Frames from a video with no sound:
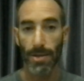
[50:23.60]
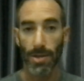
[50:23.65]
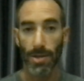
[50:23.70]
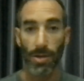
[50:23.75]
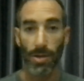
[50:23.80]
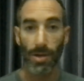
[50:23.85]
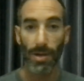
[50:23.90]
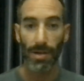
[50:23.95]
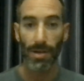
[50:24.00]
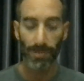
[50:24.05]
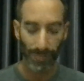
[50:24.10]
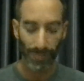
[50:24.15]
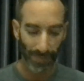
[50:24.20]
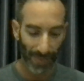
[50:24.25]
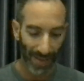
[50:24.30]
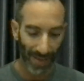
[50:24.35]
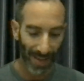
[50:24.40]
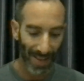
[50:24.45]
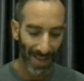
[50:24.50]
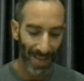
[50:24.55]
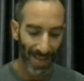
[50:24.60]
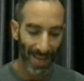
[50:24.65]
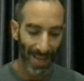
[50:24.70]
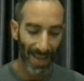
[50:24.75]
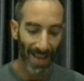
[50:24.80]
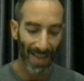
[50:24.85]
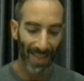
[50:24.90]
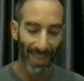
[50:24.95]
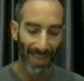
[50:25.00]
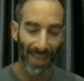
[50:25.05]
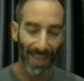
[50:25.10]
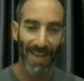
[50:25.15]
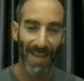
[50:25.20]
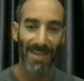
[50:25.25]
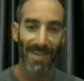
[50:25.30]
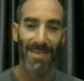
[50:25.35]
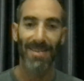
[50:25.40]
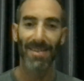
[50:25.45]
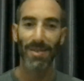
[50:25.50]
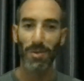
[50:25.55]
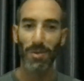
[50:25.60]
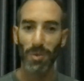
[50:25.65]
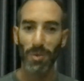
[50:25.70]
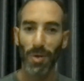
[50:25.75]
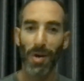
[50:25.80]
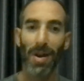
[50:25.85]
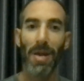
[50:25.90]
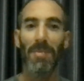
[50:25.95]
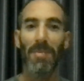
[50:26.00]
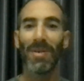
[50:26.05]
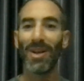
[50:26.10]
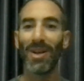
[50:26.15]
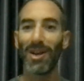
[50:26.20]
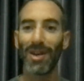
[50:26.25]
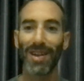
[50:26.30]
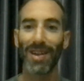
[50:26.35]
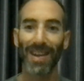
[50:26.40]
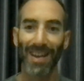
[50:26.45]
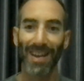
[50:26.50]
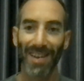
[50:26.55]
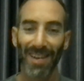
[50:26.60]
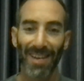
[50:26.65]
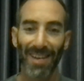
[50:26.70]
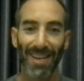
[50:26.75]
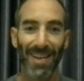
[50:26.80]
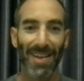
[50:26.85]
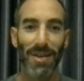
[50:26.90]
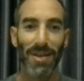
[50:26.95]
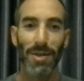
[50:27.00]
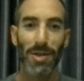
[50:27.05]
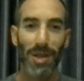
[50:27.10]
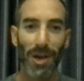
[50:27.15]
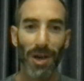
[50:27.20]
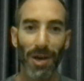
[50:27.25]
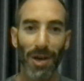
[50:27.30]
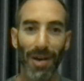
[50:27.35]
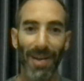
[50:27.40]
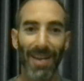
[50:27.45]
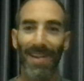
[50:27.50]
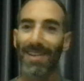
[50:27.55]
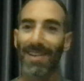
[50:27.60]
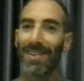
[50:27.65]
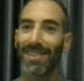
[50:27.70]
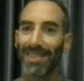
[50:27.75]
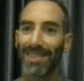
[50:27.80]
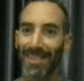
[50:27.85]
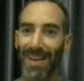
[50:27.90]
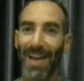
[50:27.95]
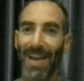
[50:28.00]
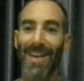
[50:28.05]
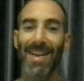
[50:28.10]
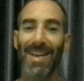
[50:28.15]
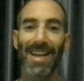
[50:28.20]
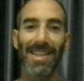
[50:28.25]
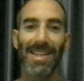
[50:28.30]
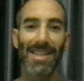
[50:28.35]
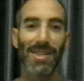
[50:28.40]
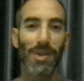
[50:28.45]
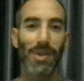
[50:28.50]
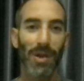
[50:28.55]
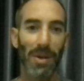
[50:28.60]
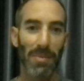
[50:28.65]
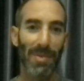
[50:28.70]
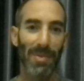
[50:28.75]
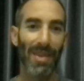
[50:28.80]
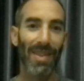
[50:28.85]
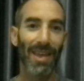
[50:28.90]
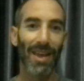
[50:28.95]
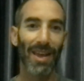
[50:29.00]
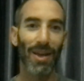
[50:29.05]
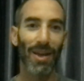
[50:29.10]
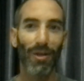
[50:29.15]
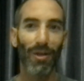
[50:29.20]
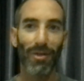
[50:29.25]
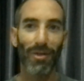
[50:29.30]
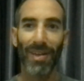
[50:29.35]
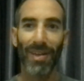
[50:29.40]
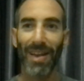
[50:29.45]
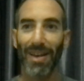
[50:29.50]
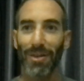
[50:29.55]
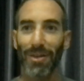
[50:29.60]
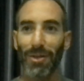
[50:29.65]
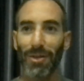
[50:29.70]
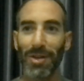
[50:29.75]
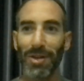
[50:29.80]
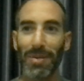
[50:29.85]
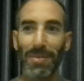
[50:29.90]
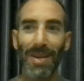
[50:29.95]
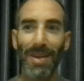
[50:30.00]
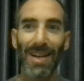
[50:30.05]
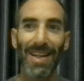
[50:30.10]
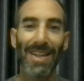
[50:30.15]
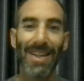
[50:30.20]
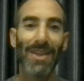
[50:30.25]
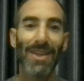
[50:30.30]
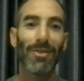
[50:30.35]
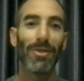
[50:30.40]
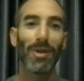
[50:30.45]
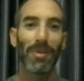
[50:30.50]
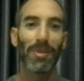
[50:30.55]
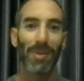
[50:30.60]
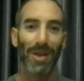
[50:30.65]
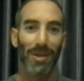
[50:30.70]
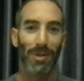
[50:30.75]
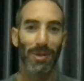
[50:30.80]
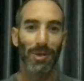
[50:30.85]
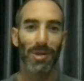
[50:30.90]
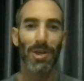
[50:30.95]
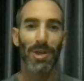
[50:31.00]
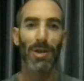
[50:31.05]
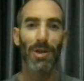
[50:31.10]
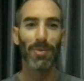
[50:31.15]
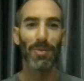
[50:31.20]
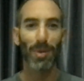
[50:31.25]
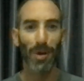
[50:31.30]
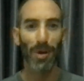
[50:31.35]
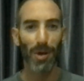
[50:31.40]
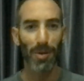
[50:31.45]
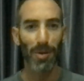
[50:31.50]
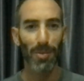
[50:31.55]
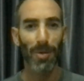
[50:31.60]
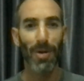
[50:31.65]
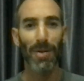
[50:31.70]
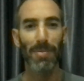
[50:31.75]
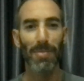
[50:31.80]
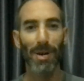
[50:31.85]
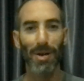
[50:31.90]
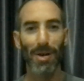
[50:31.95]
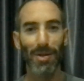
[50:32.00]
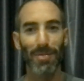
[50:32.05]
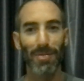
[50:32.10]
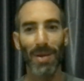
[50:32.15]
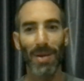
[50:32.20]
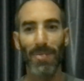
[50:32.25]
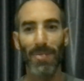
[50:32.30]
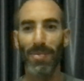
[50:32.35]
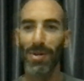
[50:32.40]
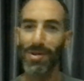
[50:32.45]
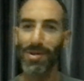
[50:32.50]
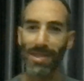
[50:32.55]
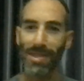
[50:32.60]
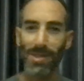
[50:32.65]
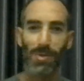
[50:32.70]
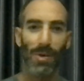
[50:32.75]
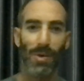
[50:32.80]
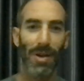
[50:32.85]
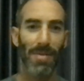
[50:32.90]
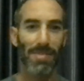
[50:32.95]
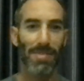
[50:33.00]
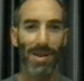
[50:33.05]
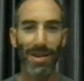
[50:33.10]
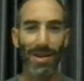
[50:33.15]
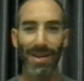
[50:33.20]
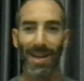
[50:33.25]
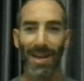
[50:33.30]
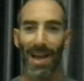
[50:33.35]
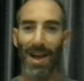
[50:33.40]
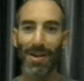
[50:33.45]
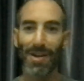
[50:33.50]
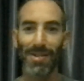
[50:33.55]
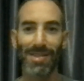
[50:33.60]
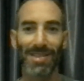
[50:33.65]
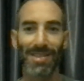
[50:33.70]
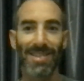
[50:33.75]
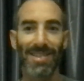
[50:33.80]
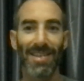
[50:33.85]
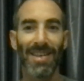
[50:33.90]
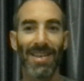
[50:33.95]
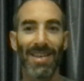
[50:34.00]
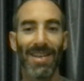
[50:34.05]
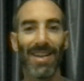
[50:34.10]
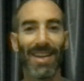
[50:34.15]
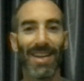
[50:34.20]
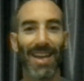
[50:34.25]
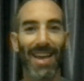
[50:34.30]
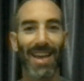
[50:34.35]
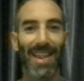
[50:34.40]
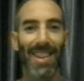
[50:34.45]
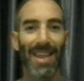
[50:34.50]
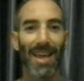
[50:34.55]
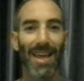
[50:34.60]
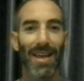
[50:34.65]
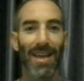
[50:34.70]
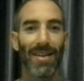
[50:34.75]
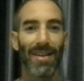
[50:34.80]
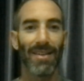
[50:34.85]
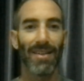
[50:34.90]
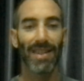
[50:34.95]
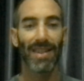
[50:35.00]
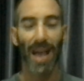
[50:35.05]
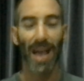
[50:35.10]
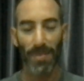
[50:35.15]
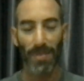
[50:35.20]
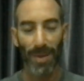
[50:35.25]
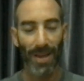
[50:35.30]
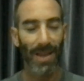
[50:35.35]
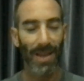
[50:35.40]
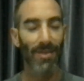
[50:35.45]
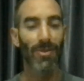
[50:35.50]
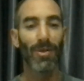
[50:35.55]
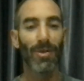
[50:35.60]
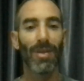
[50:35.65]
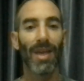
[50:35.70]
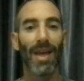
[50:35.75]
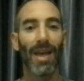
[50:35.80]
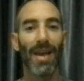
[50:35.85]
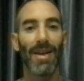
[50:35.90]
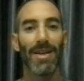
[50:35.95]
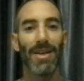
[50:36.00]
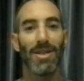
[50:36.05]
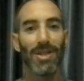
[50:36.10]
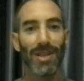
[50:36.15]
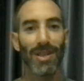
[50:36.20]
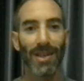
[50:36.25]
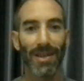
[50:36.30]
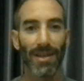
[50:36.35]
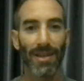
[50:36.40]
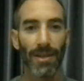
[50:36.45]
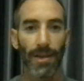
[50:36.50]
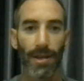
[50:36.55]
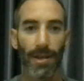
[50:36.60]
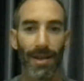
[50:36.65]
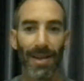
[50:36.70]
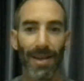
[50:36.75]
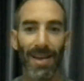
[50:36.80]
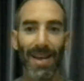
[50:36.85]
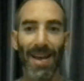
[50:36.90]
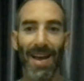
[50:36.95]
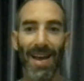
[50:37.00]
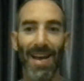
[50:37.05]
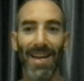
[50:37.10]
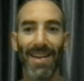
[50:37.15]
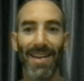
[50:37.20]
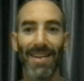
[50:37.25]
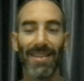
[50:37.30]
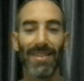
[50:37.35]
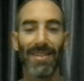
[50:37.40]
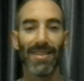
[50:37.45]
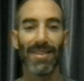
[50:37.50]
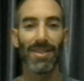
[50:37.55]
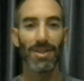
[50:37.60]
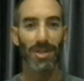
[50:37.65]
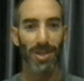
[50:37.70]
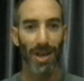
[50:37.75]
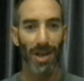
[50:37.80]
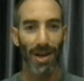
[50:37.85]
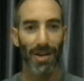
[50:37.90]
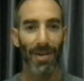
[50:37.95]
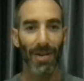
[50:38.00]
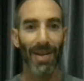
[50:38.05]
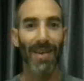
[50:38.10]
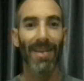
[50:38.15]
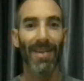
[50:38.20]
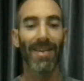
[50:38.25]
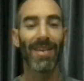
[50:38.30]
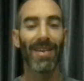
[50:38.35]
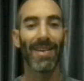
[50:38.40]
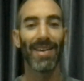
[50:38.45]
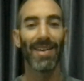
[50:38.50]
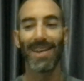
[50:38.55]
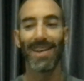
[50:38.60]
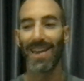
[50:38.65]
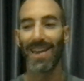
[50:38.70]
journal, and then what I'm learning, sharing. I guess it's going to be the year of vulnerability for me to share more and more about my process, what I'm learning, how it's, and then tapping into the energy and sharing